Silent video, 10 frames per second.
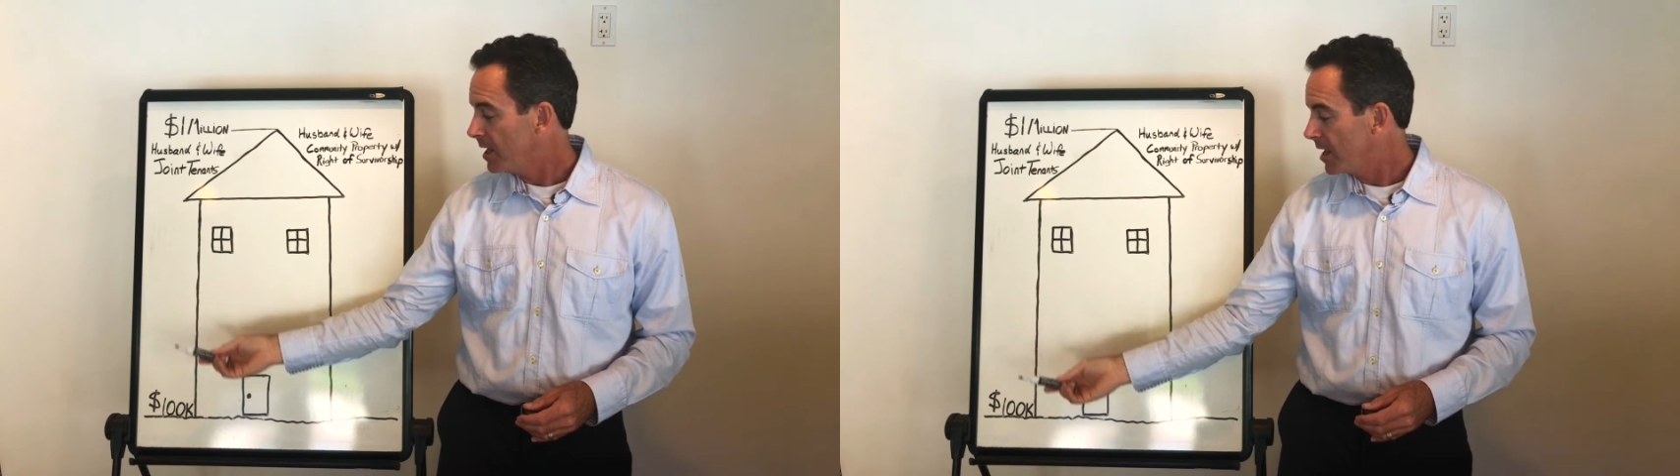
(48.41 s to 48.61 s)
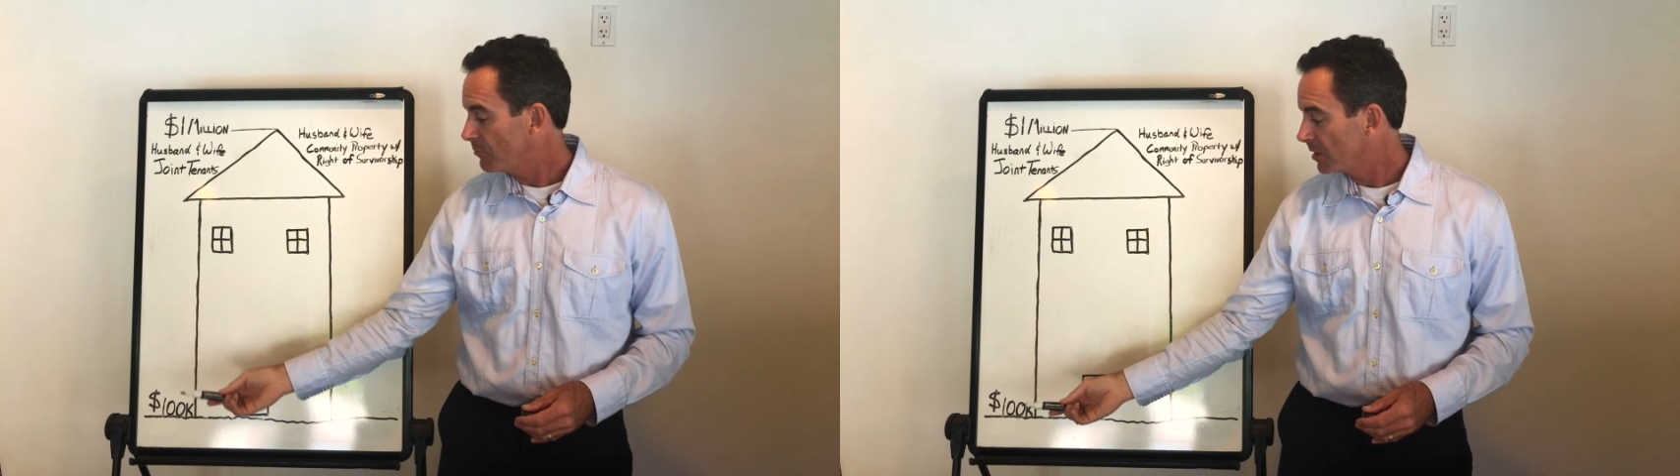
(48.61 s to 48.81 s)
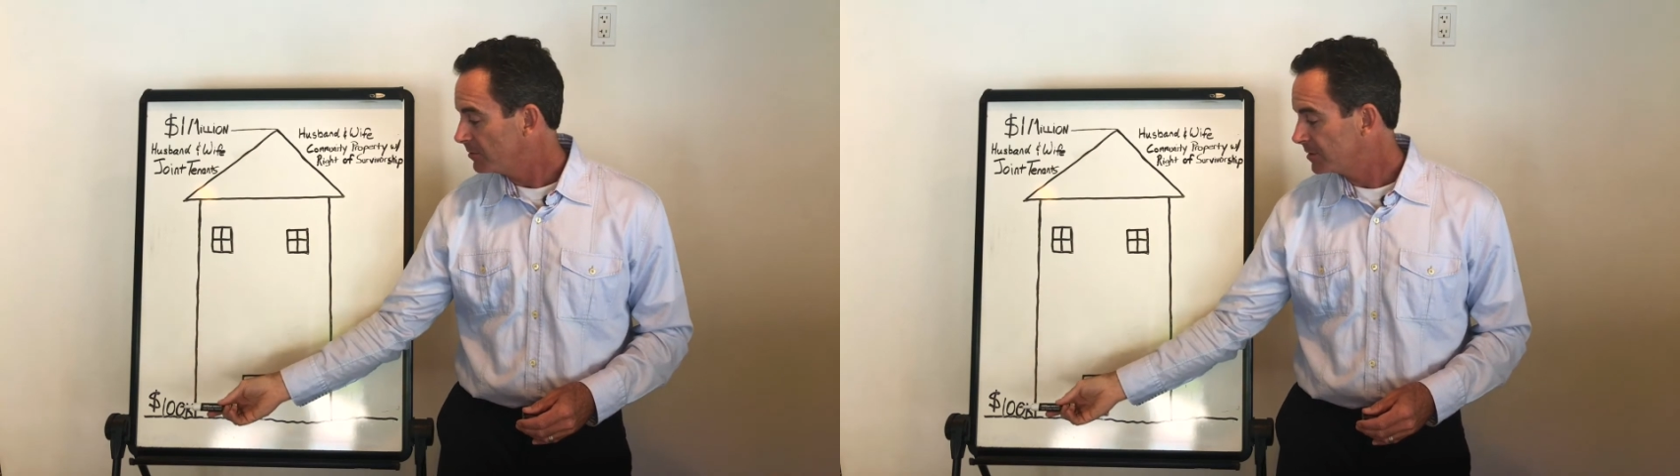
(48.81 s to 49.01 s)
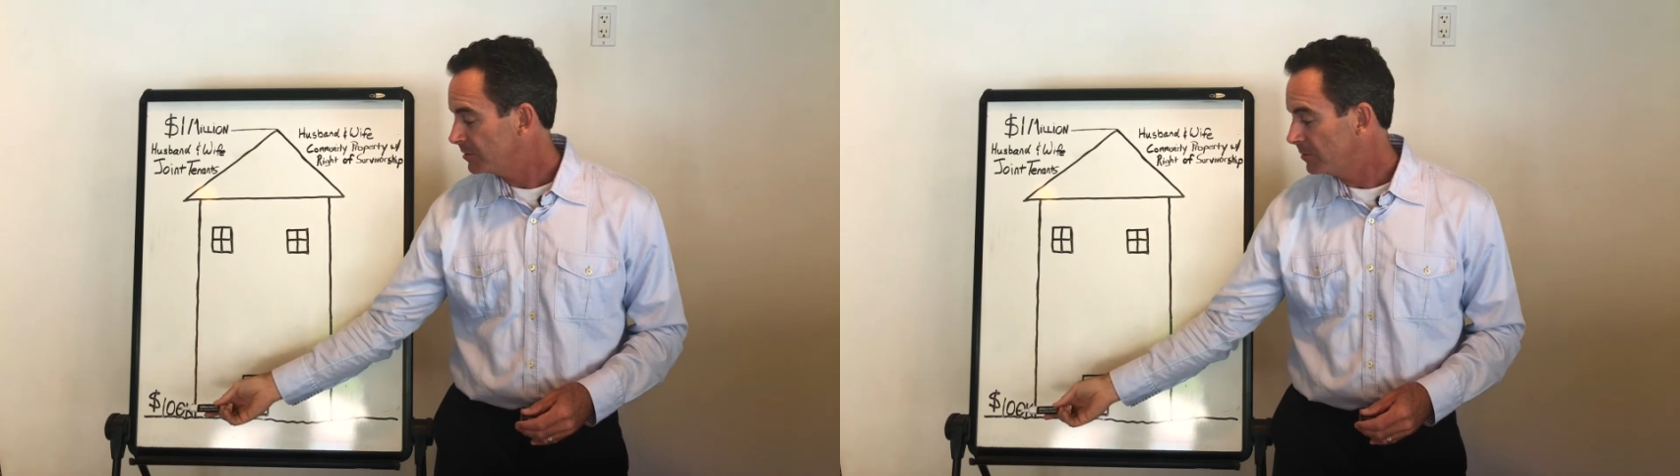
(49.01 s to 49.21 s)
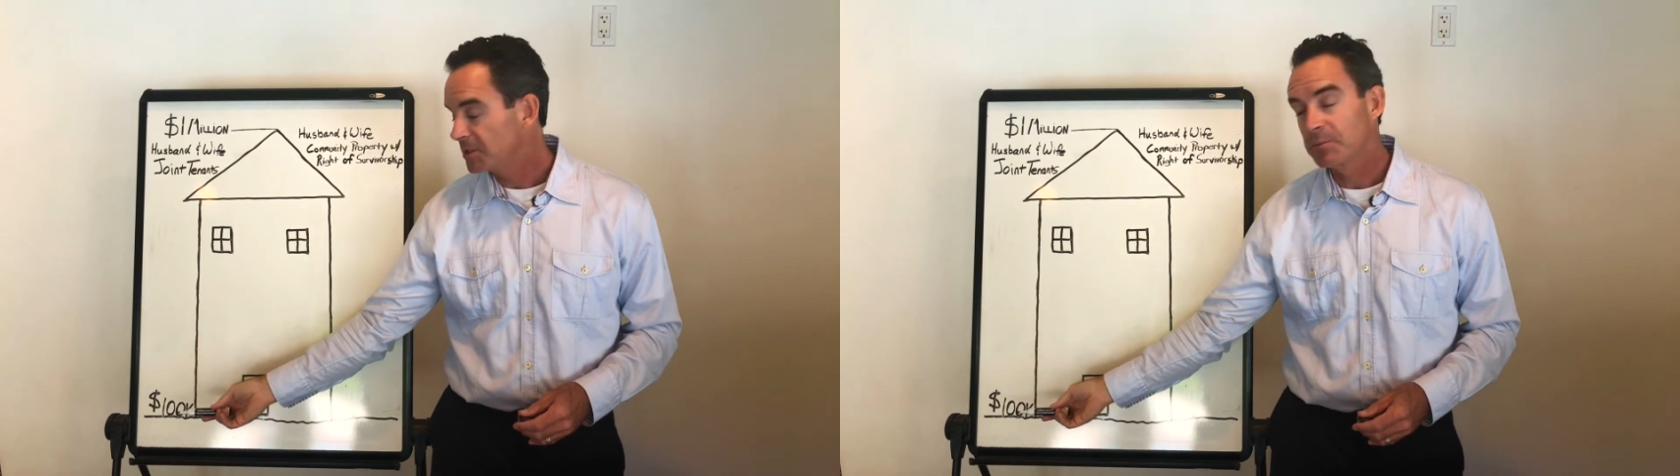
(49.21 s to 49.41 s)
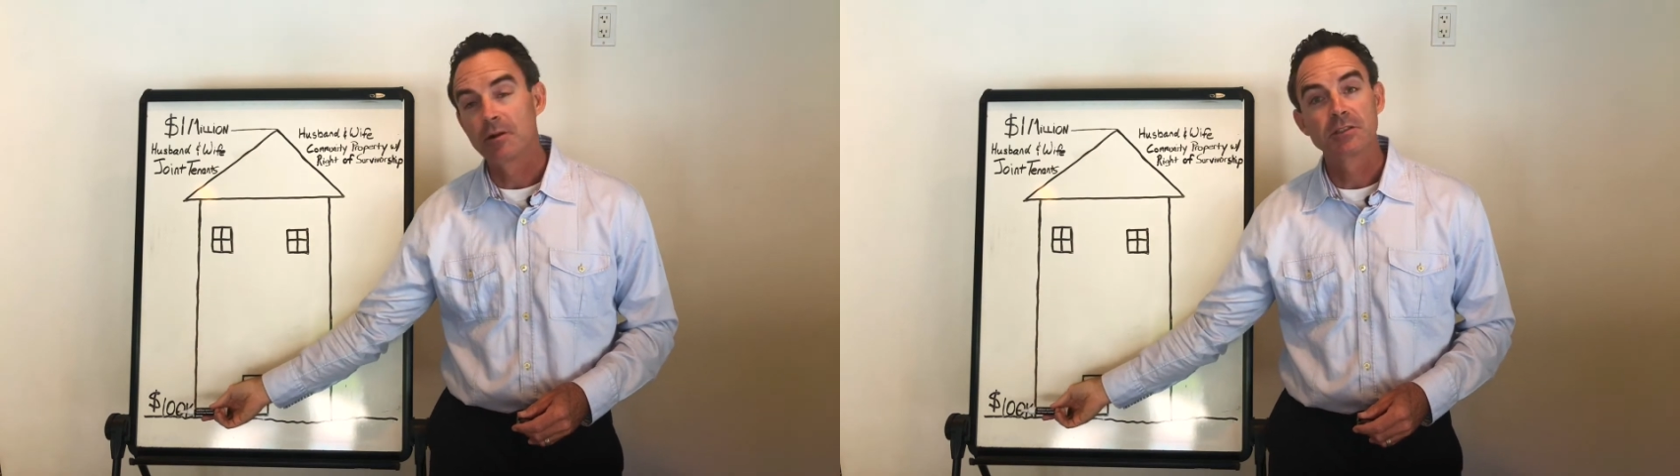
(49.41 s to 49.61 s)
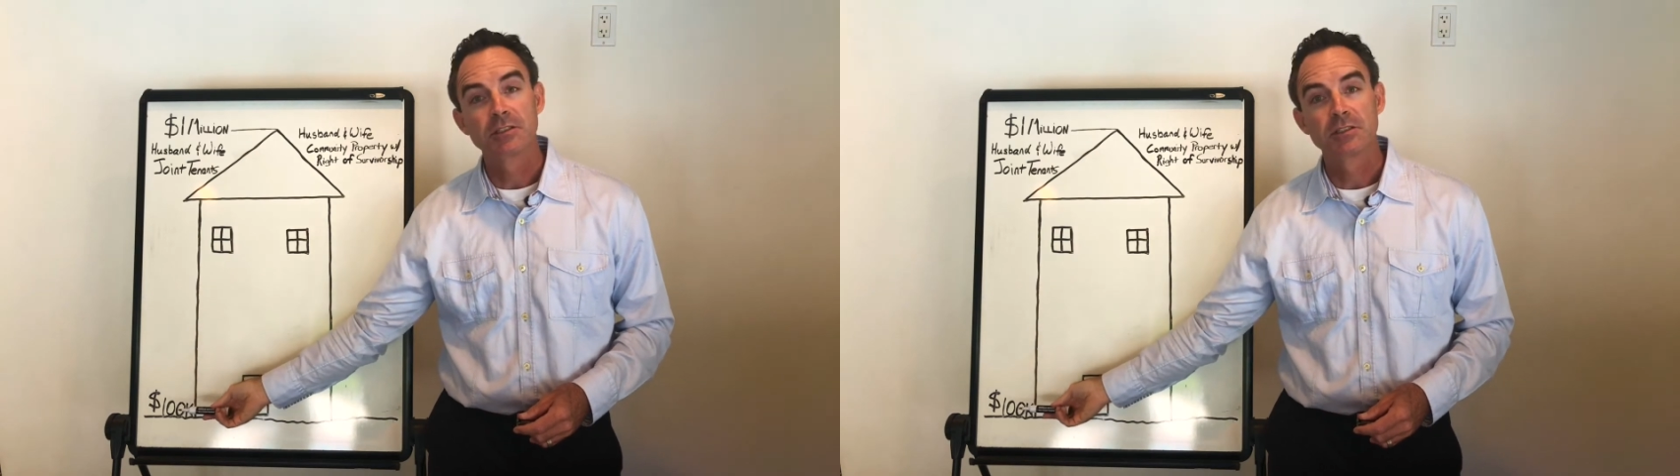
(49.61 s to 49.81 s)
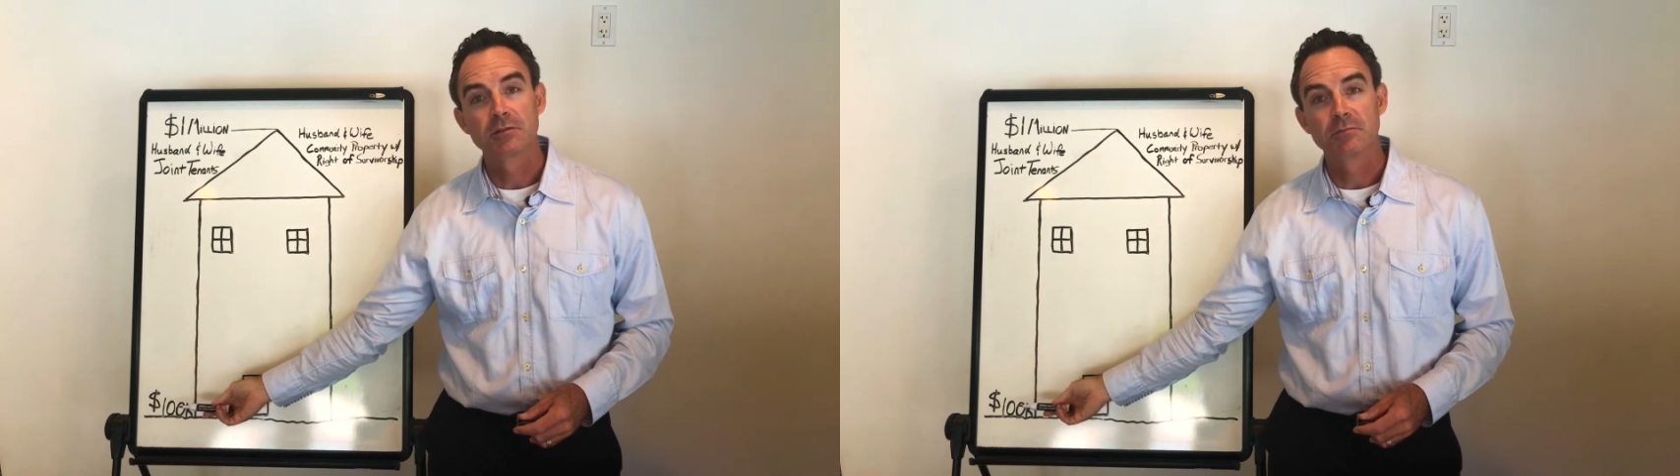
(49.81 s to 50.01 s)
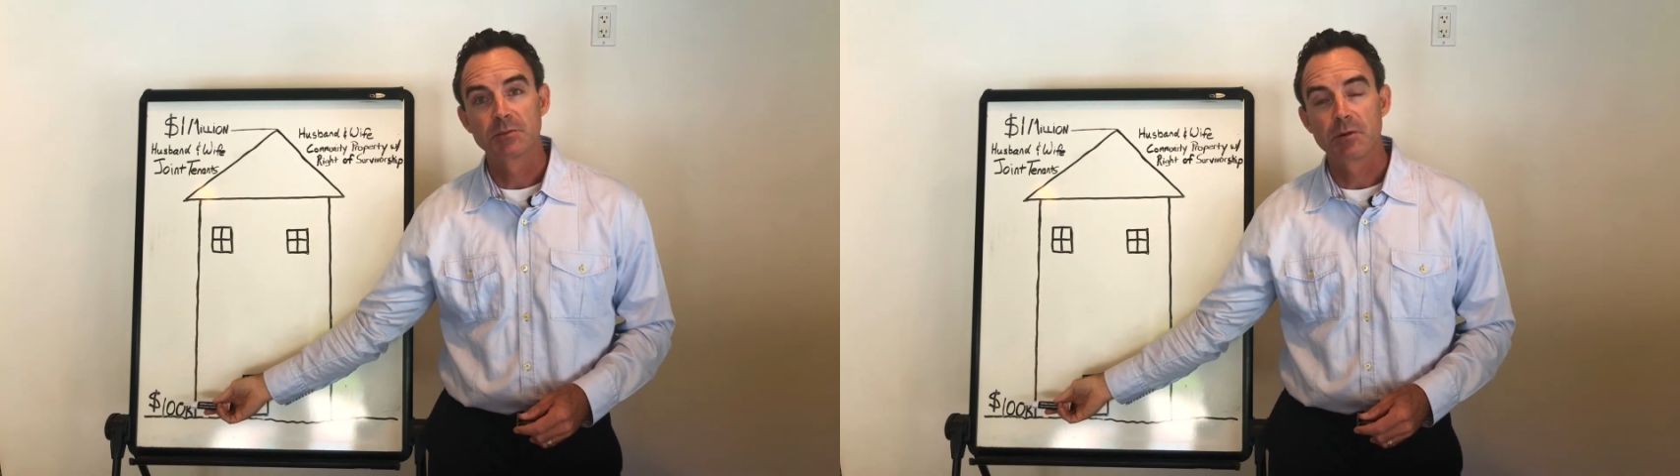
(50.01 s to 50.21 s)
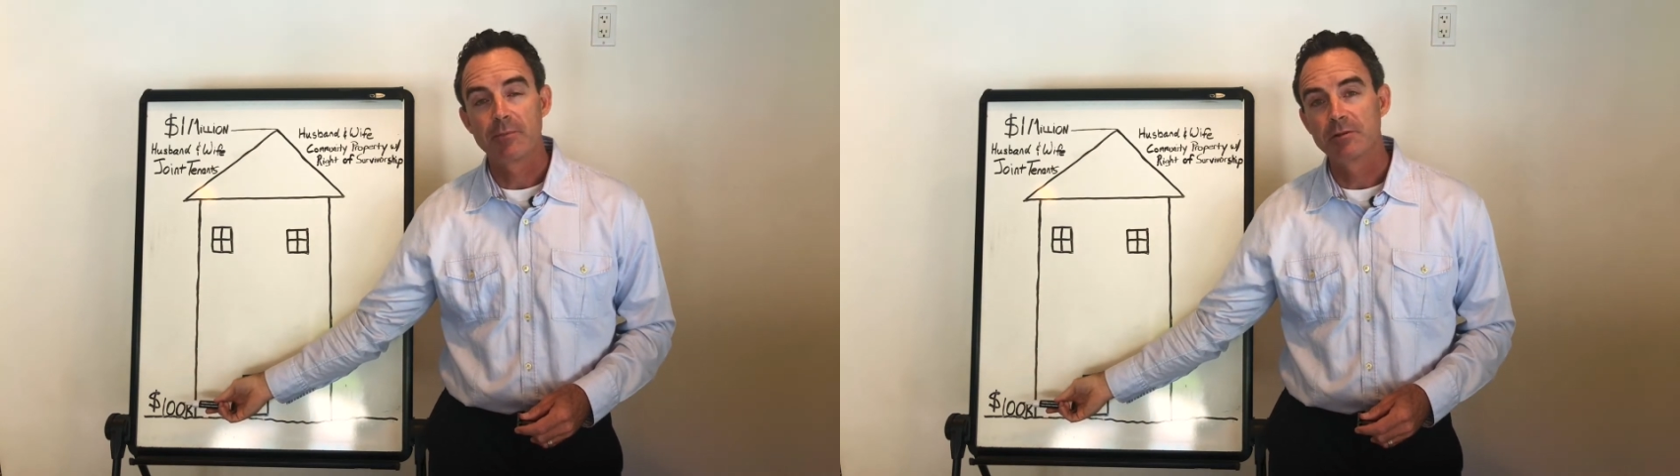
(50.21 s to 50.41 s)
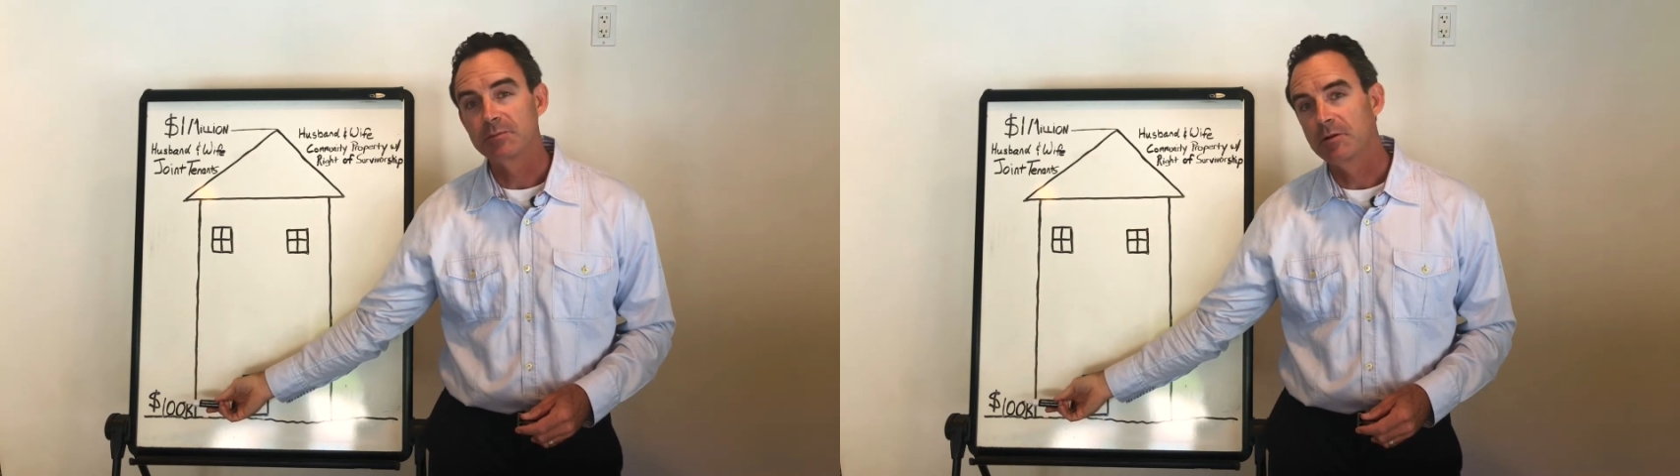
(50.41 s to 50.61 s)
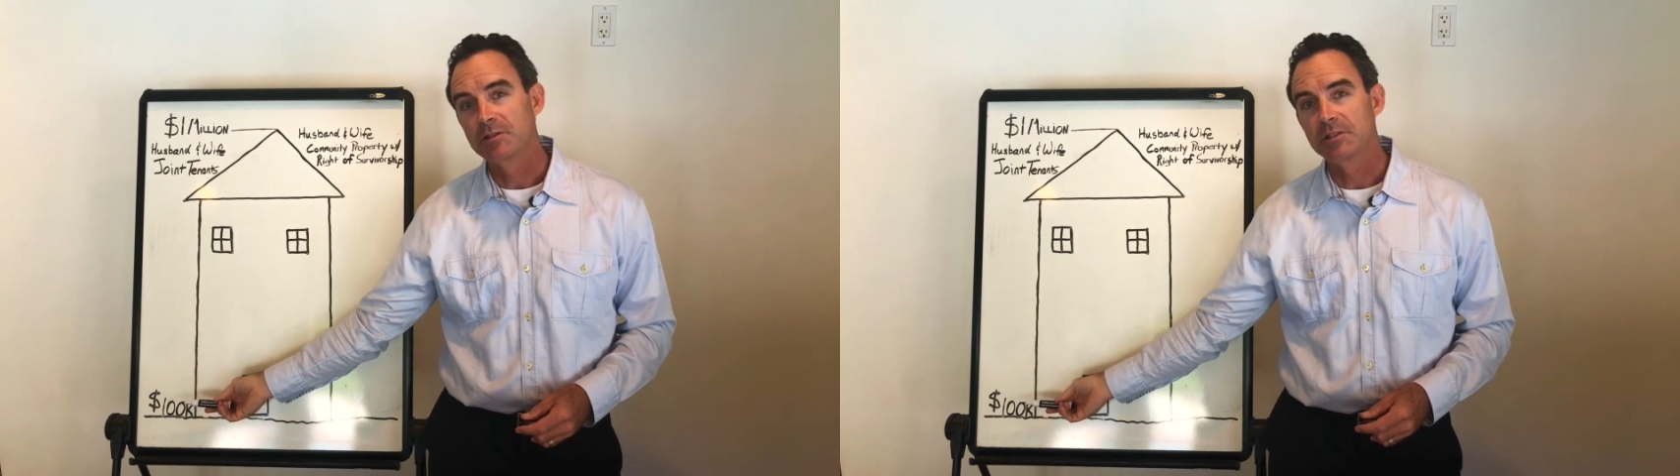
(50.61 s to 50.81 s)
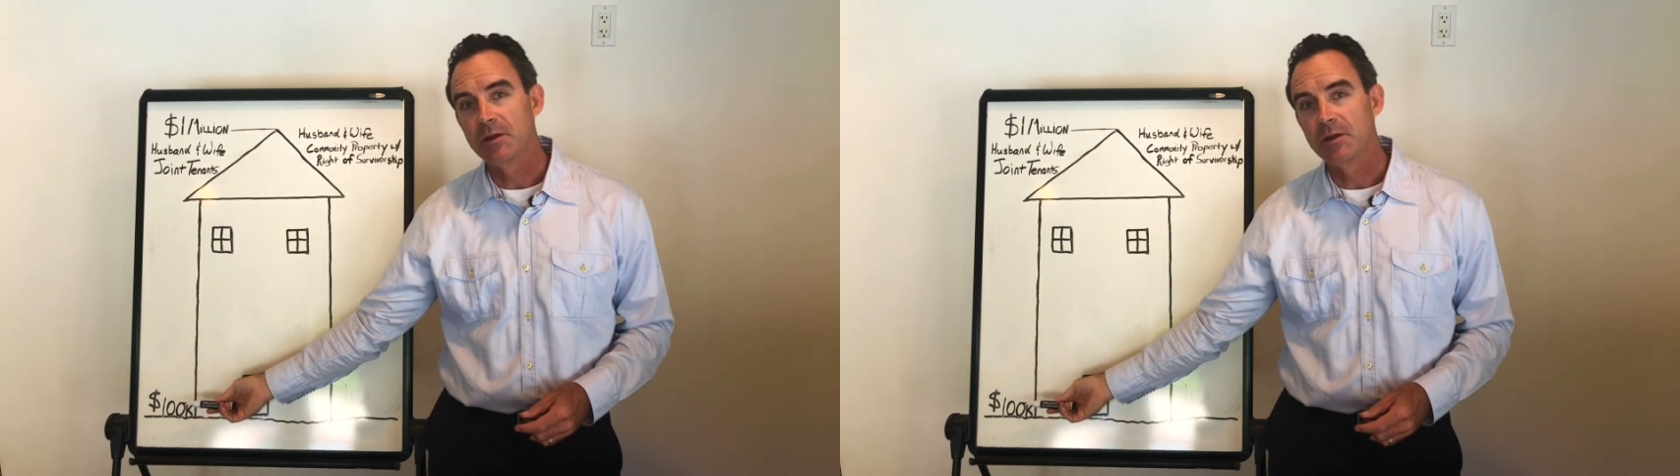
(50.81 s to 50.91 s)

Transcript: and we're going to assume this property was purchased